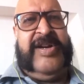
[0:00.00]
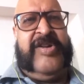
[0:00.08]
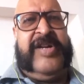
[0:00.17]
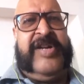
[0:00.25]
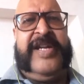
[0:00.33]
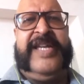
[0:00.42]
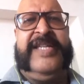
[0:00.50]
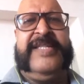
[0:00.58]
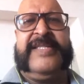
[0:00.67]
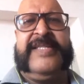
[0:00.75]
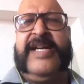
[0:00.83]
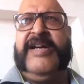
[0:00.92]
All right,
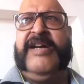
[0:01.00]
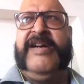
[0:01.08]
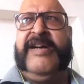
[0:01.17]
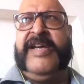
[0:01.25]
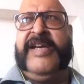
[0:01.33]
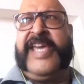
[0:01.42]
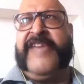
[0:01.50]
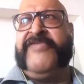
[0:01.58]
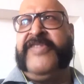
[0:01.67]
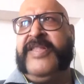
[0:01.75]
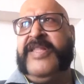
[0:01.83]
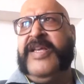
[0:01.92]
he's
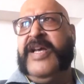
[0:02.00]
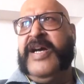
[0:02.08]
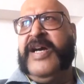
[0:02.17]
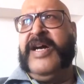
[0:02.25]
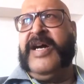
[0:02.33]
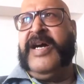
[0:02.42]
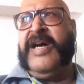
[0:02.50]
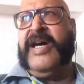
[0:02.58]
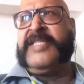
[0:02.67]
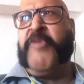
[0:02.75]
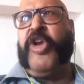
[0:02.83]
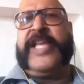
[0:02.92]
given a
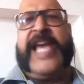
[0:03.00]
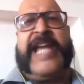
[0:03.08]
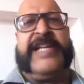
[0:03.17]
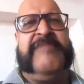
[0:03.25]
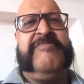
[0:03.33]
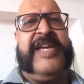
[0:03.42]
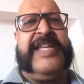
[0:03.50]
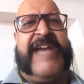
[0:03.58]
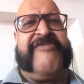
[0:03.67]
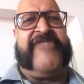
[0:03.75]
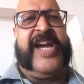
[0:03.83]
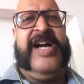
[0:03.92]
small kingdom in
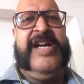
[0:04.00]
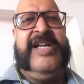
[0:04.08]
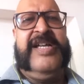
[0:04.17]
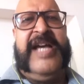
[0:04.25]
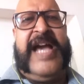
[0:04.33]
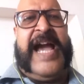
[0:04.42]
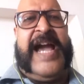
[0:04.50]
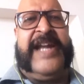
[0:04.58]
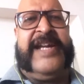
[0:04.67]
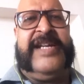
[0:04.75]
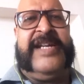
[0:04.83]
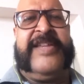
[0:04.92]
Africa,
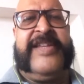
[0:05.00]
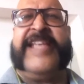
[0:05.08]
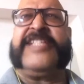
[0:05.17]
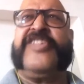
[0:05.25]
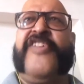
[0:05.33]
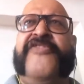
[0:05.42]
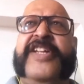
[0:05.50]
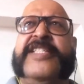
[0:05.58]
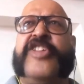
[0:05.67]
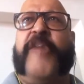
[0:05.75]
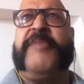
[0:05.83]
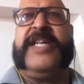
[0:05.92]
and the rest of it is
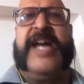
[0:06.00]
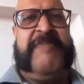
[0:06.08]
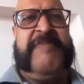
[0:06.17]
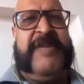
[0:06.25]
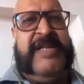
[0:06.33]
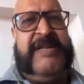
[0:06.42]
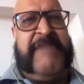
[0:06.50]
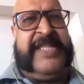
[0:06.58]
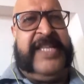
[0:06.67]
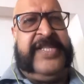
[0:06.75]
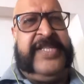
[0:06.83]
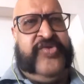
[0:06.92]
gobbled up by
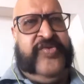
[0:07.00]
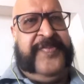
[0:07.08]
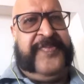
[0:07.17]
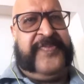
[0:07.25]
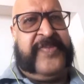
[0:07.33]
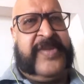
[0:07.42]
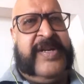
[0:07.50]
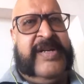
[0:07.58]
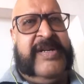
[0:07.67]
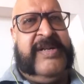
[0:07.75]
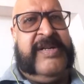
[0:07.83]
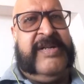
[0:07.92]
these two,
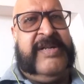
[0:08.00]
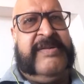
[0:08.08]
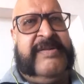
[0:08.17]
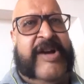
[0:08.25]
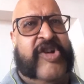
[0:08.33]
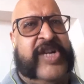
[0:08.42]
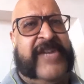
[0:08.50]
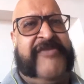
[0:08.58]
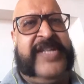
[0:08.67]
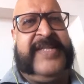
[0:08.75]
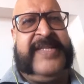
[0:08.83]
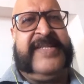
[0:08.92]

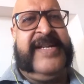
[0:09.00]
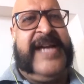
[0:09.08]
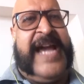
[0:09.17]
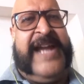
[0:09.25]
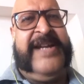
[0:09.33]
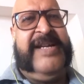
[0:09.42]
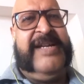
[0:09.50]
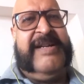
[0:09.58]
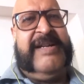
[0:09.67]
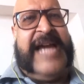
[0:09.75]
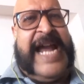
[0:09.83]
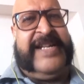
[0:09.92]
Octavius Caesar and
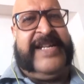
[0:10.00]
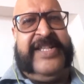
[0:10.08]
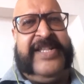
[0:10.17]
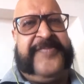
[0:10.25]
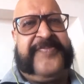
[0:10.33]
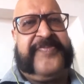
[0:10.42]
Antony.